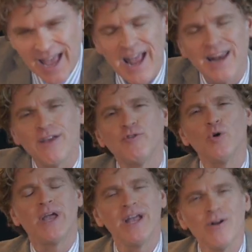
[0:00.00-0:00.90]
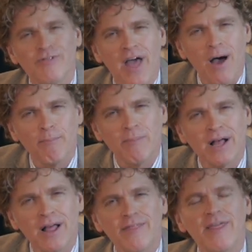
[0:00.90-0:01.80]
and if you hear them,
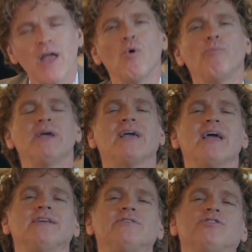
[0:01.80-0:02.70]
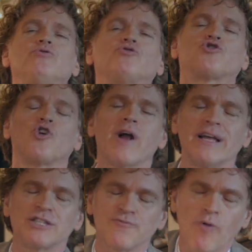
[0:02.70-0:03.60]
they will begin to
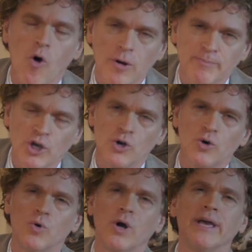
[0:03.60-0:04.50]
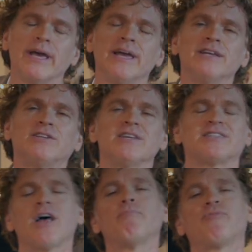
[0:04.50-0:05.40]
transform you into
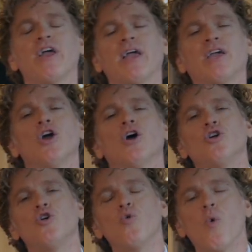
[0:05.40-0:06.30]
something you